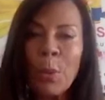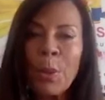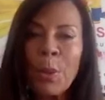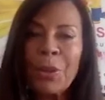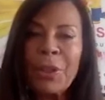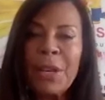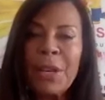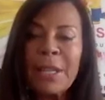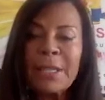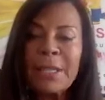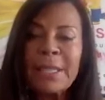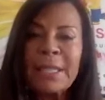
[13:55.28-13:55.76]
with
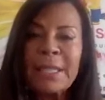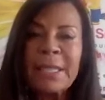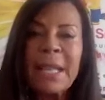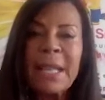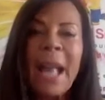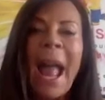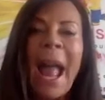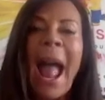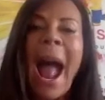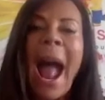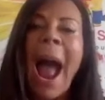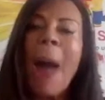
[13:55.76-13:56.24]
this.
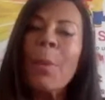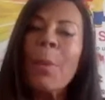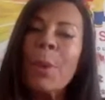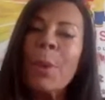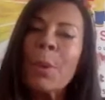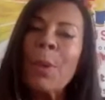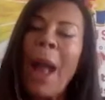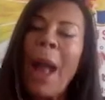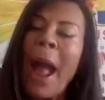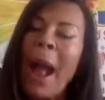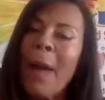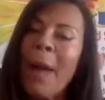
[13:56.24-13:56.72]
And we
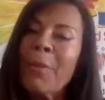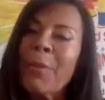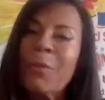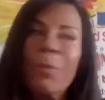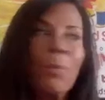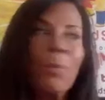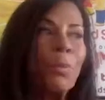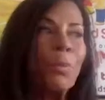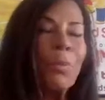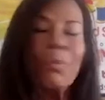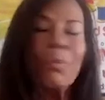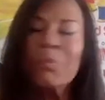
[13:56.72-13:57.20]
have,
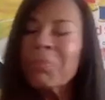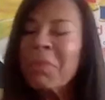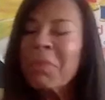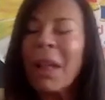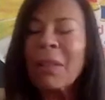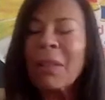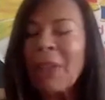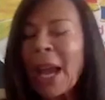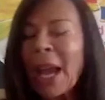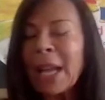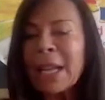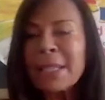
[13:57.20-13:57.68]

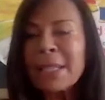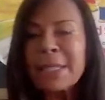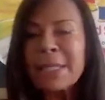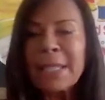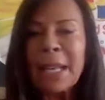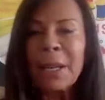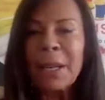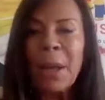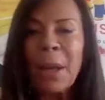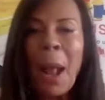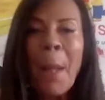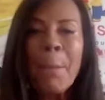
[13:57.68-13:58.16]
like I
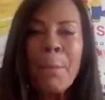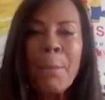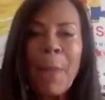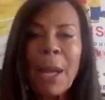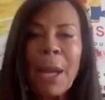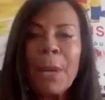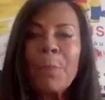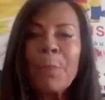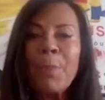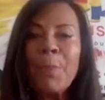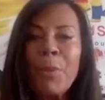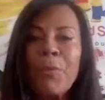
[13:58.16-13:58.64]
said,
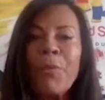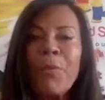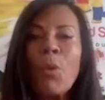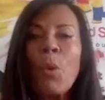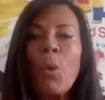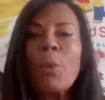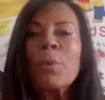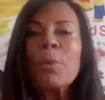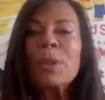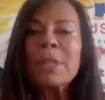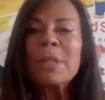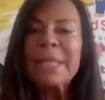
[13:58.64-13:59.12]
many
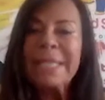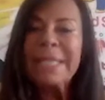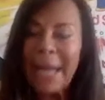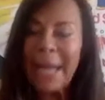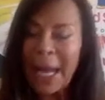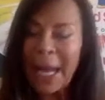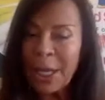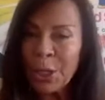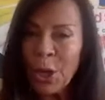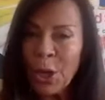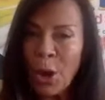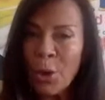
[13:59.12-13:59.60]
performers that
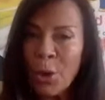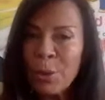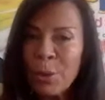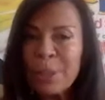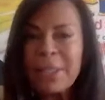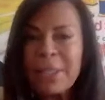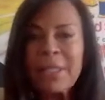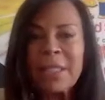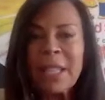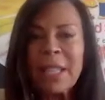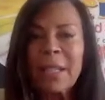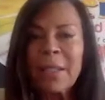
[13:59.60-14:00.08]
I know
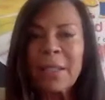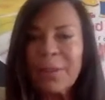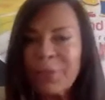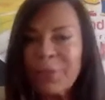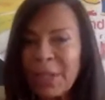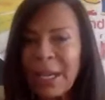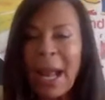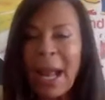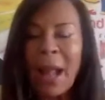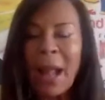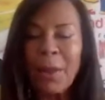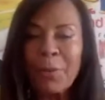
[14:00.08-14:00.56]
since I lived
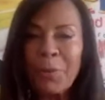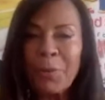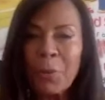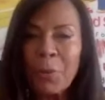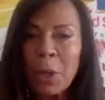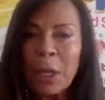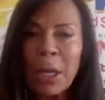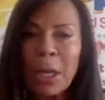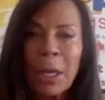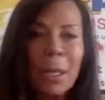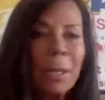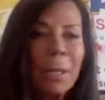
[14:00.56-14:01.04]
in
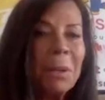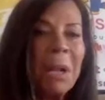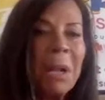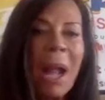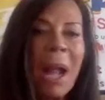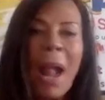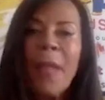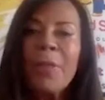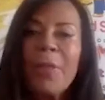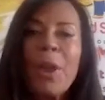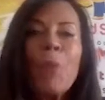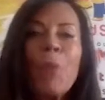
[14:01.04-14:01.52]
California,
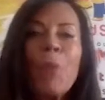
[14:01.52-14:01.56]
they're